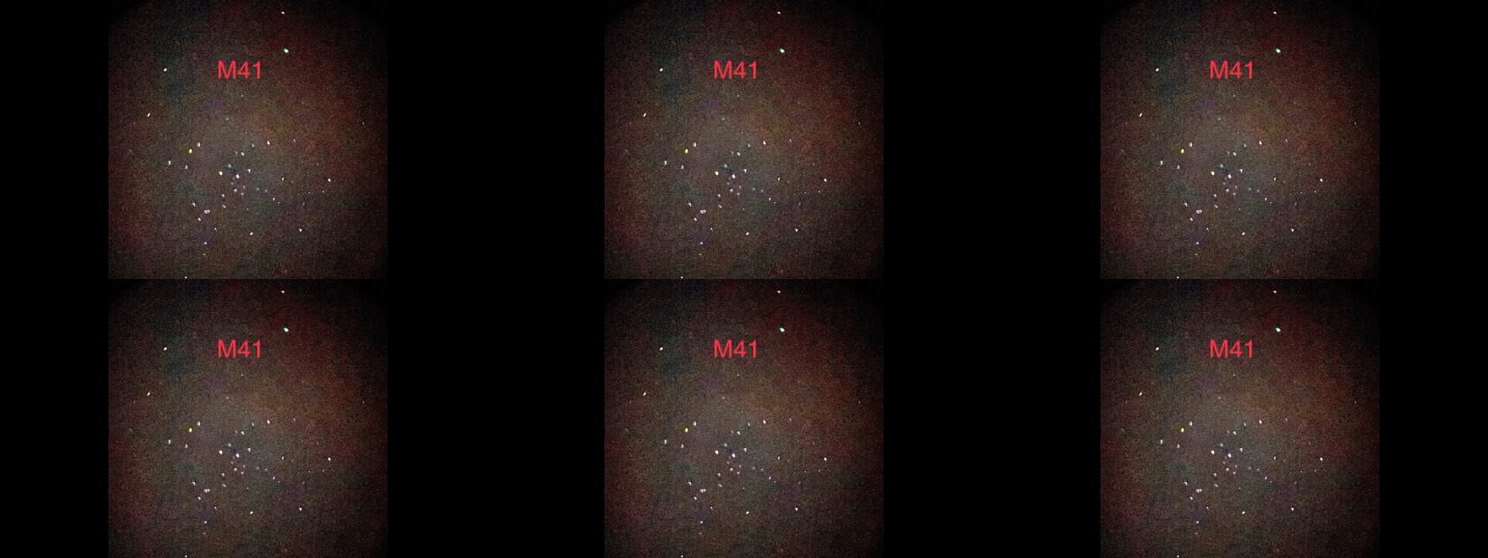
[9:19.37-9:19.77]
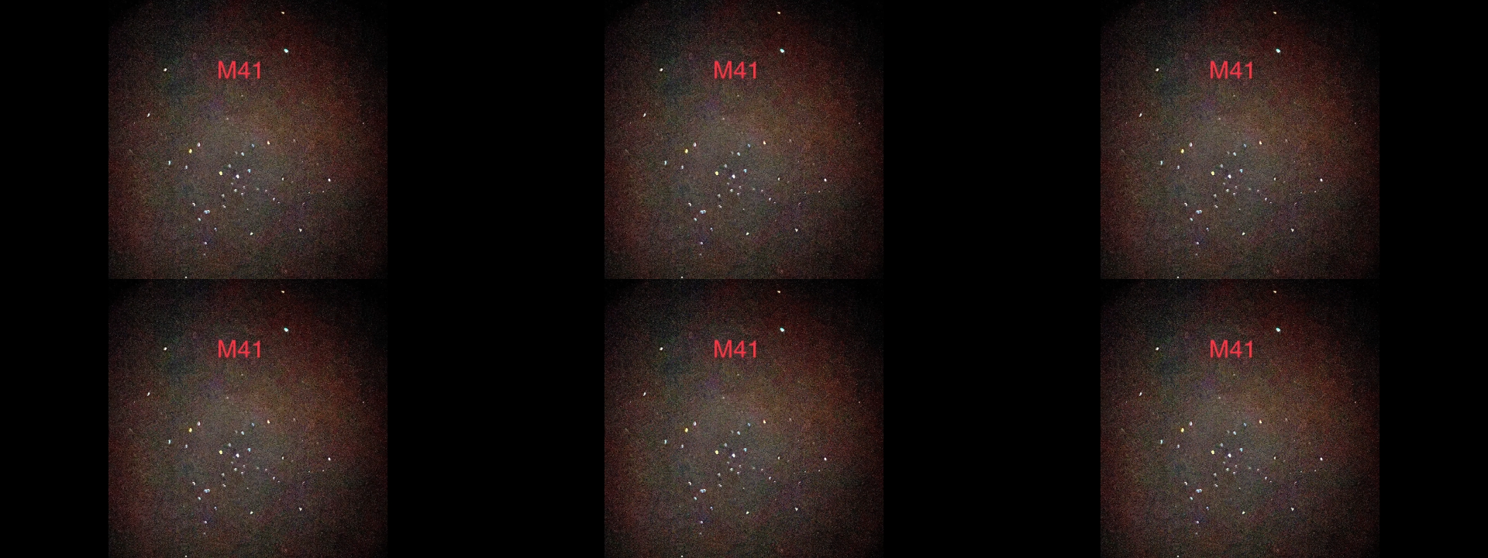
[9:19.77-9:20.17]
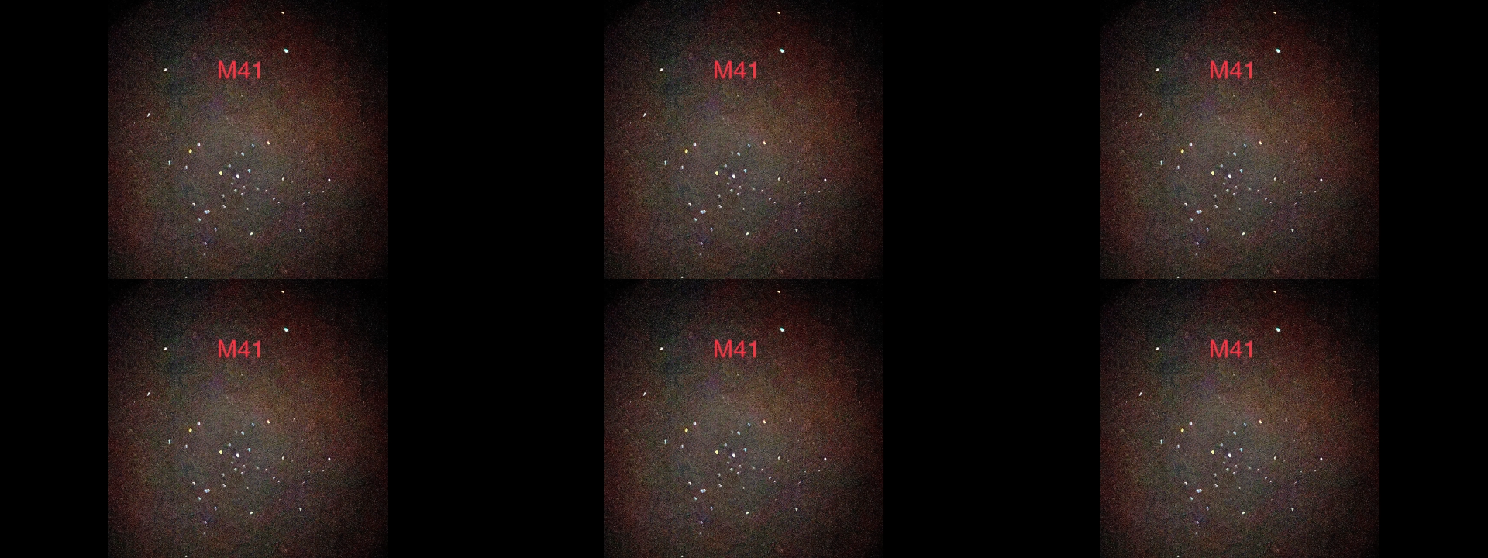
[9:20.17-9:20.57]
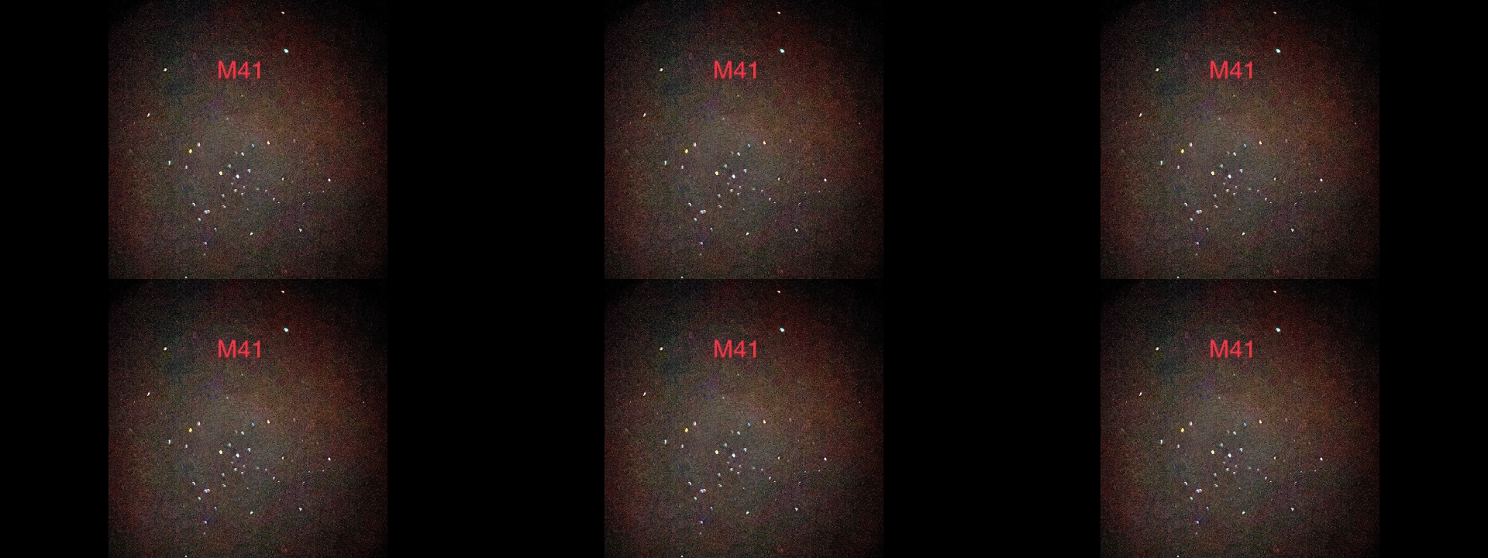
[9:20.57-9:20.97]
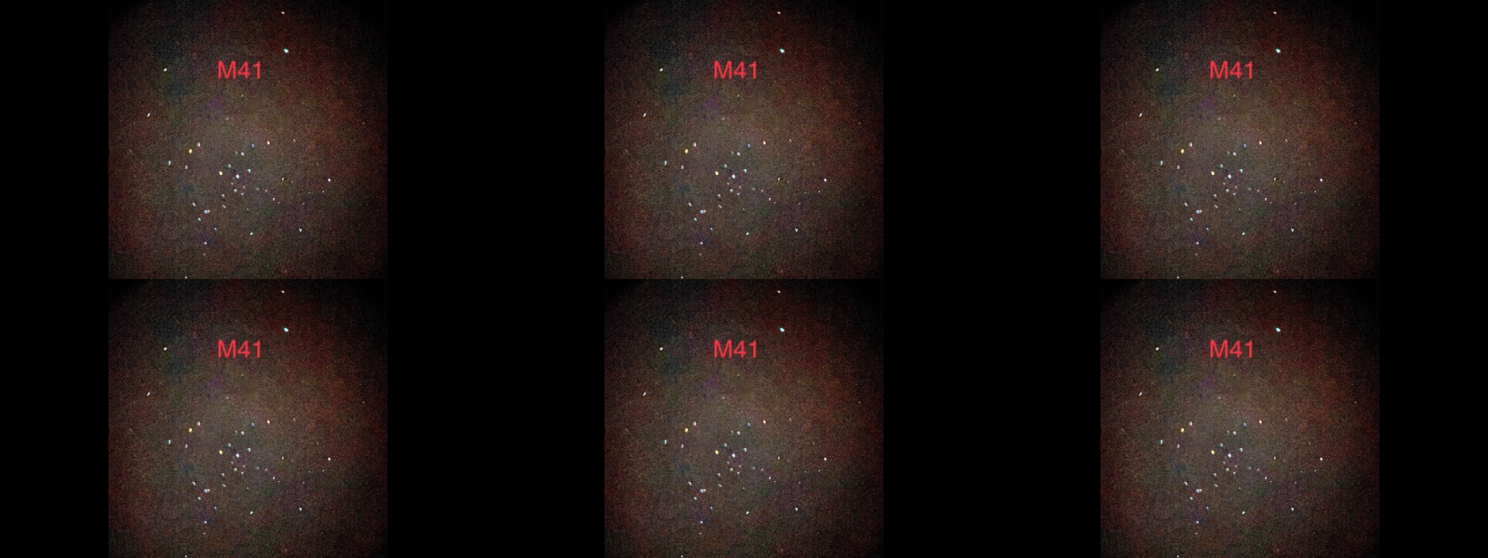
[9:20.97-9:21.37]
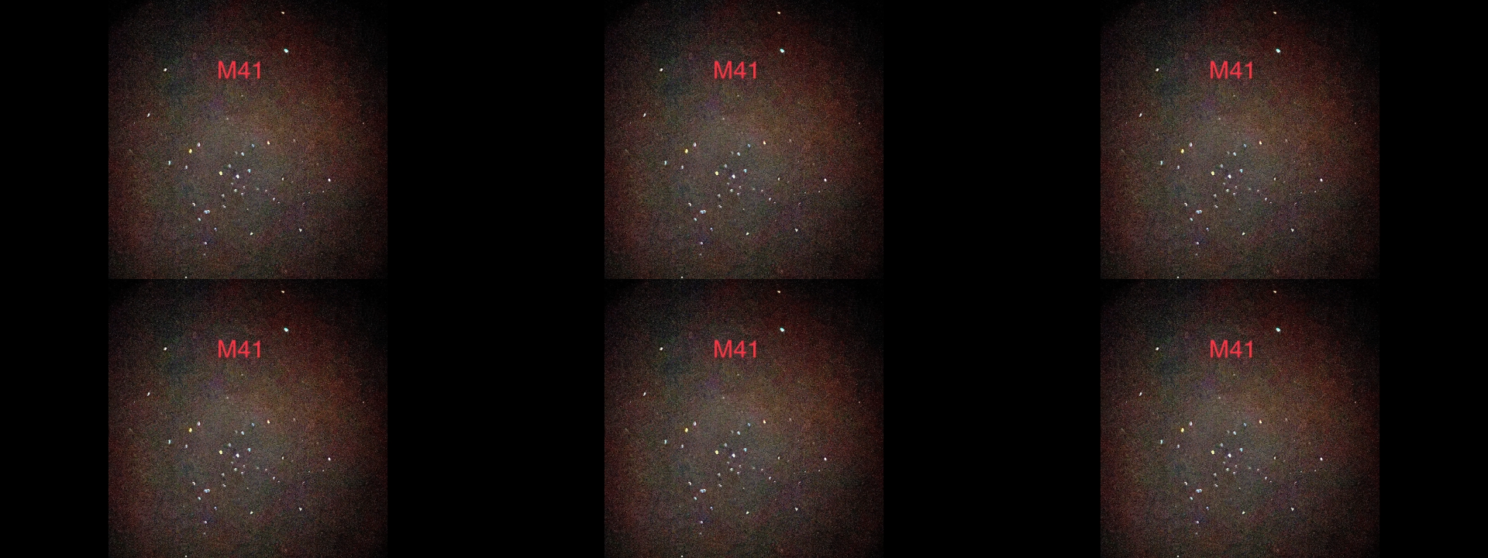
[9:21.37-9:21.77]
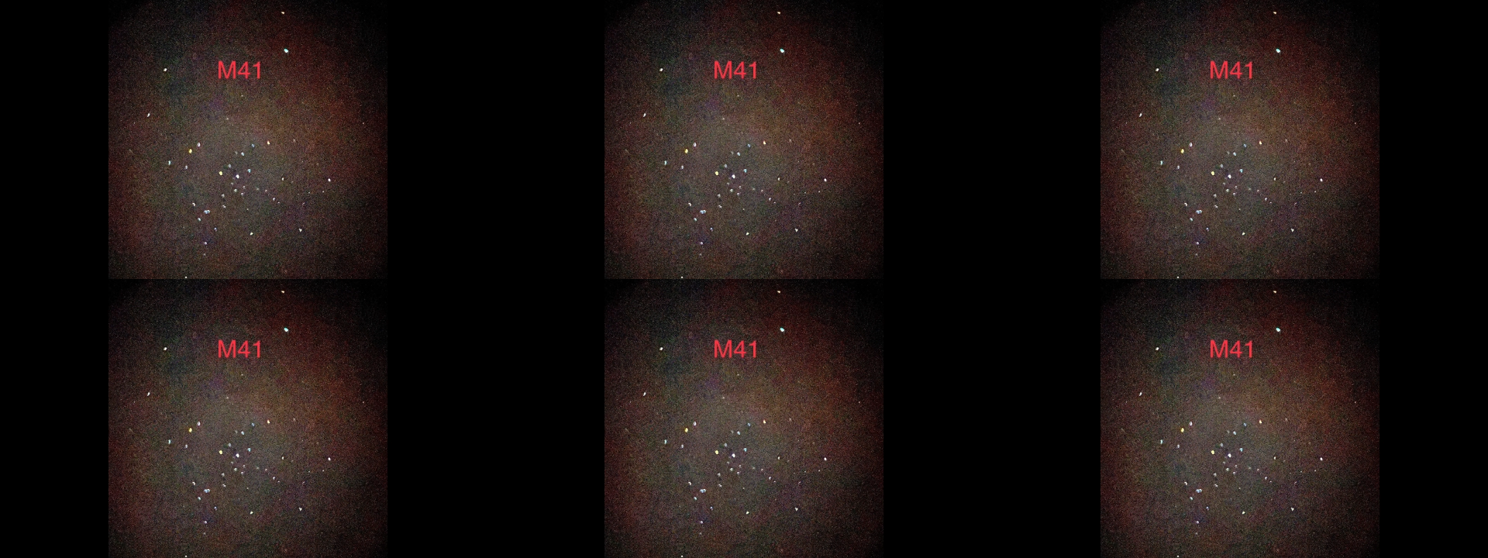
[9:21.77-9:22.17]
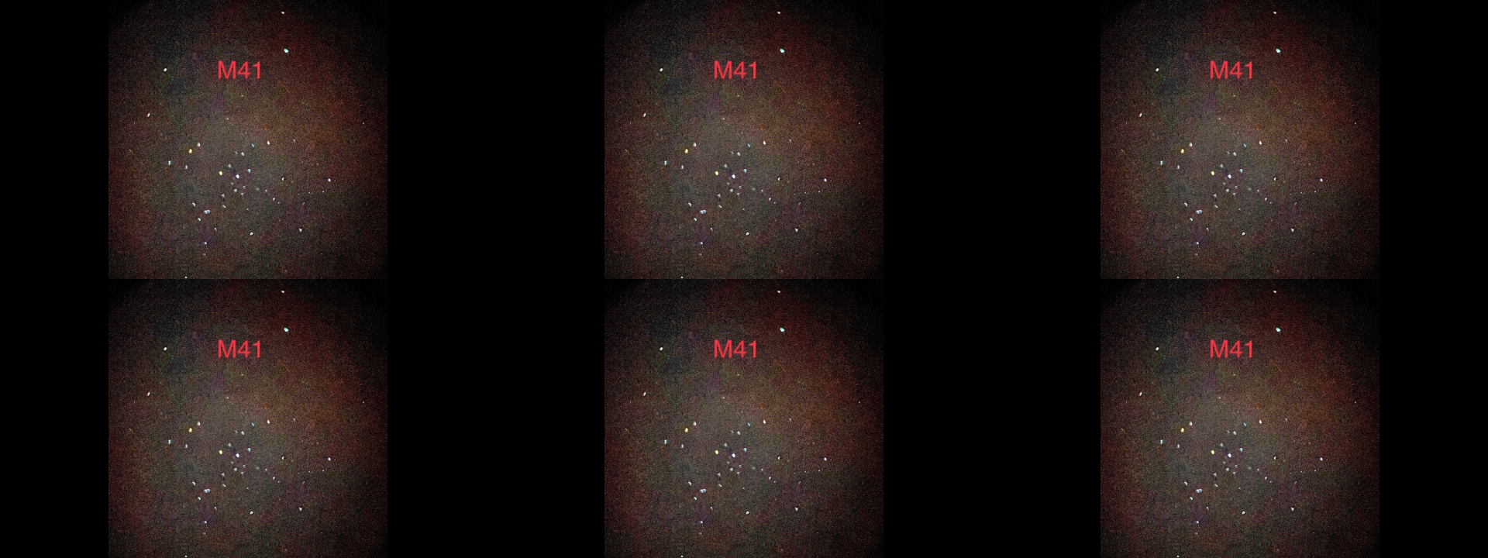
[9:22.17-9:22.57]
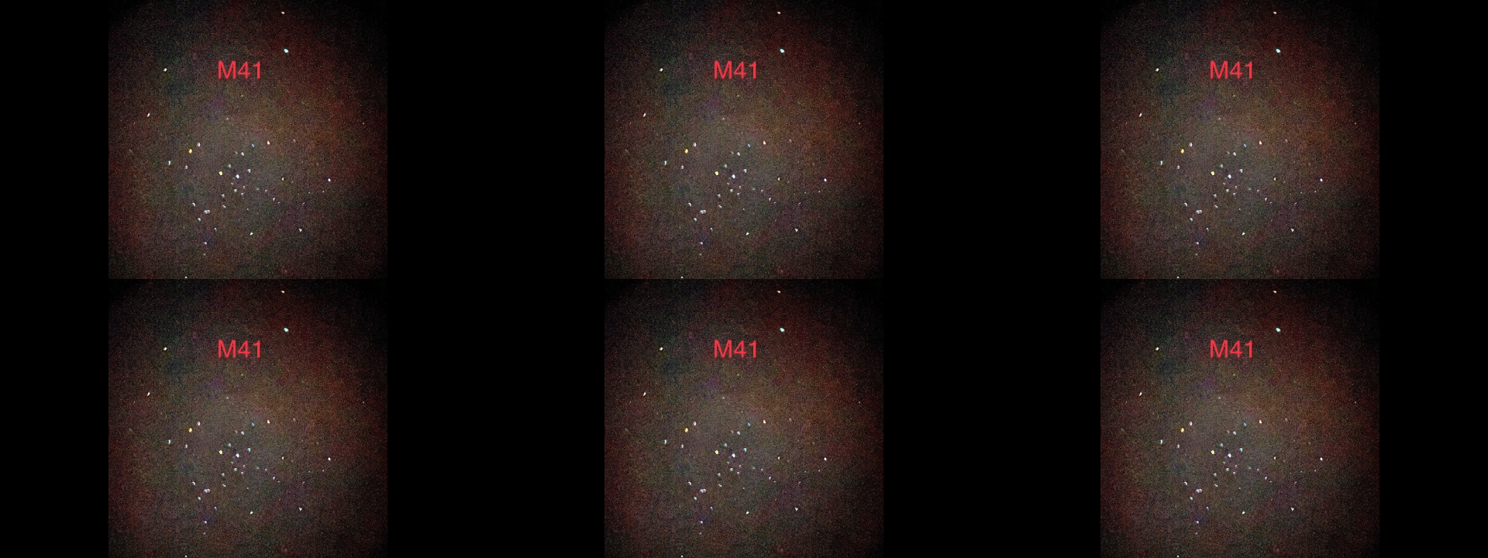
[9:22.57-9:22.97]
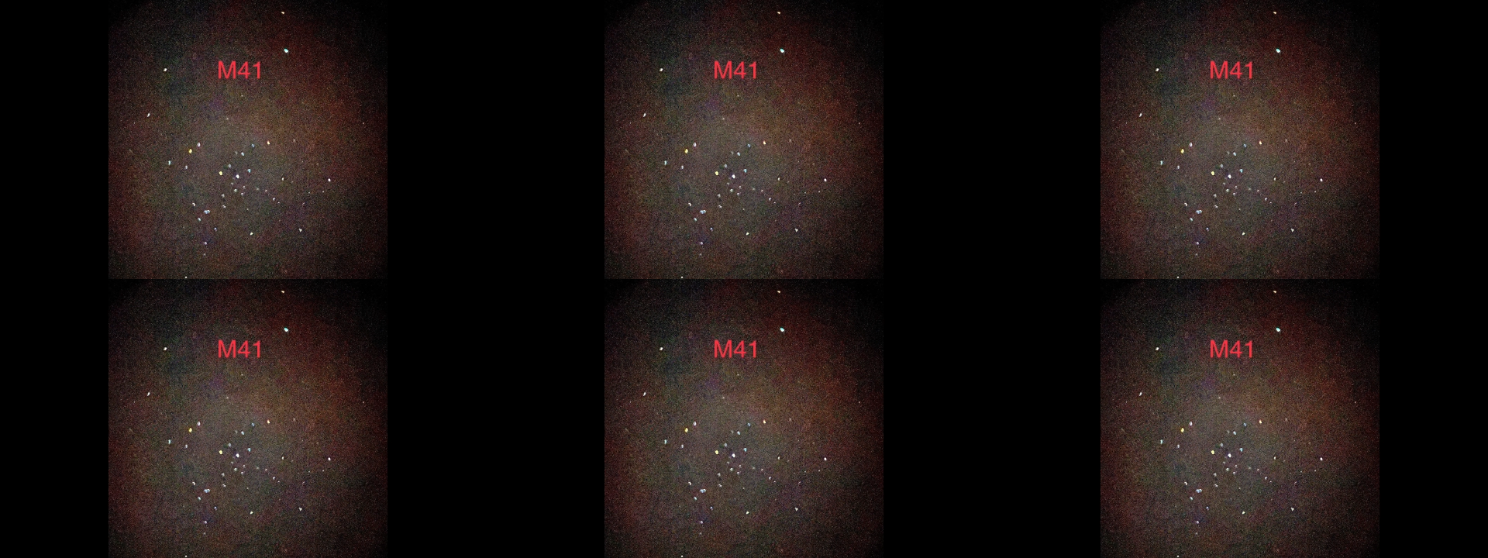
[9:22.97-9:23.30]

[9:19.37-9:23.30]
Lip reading: [unreadable: no face in view]